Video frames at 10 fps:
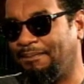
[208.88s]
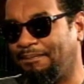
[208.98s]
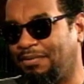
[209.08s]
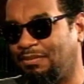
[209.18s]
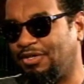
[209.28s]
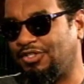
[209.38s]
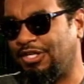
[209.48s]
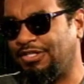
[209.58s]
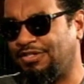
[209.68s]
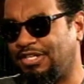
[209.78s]

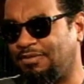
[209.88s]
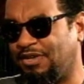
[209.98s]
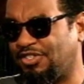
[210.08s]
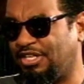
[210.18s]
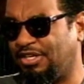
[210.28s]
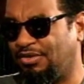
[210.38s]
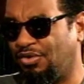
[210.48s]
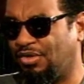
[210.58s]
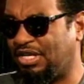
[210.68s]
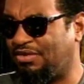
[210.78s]
publishers, especially
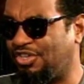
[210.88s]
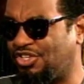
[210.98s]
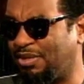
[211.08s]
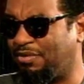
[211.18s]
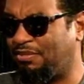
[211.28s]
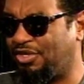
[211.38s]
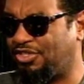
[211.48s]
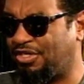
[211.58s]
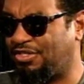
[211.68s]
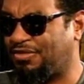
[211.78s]
local and regional
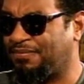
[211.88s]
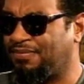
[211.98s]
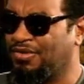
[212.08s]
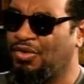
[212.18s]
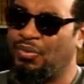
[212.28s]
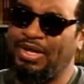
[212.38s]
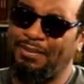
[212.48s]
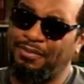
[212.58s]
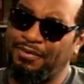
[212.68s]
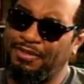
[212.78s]
publishers, will
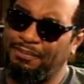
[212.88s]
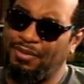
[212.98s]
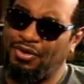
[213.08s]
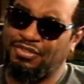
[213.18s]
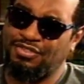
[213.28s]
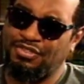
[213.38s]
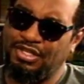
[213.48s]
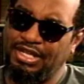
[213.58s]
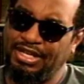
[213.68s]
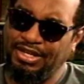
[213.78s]
put the books
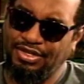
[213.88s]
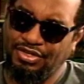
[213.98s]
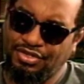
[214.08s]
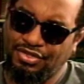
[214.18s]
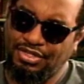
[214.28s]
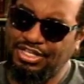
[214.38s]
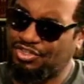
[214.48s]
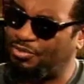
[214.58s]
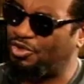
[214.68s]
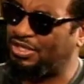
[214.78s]
into a
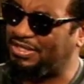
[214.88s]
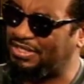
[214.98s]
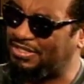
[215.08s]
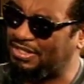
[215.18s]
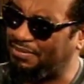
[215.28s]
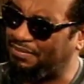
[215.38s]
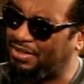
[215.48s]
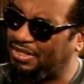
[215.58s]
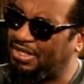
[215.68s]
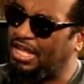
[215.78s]
distribution system
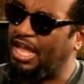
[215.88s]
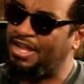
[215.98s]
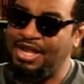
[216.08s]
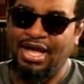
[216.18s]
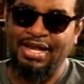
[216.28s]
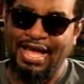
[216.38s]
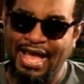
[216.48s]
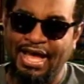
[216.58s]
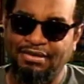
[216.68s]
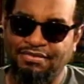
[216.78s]
and not
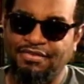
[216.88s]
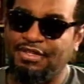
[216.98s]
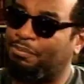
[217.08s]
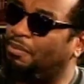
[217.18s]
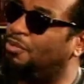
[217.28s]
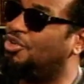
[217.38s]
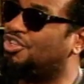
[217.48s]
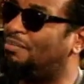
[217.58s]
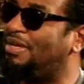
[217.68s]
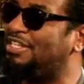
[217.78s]
have the
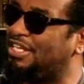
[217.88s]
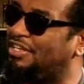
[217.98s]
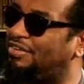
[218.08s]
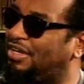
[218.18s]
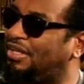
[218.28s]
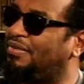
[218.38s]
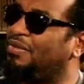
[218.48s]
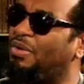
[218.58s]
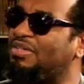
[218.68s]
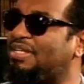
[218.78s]
promotion material.
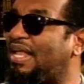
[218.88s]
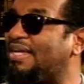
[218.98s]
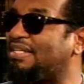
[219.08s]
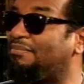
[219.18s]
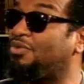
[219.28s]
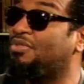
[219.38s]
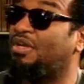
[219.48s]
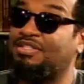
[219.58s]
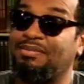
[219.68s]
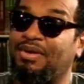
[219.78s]
When was the last time you
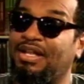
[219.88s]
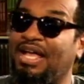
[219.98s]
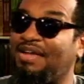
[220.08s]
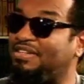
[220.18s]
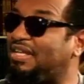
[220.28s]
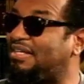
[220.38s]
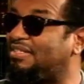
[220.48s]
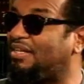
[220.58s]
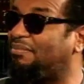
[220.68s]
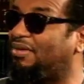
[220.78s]
saw somebody
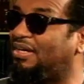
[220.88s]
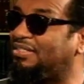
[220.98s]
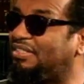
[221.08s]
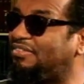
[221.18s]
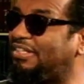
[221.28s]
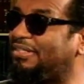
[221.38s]
advertising a book on TV?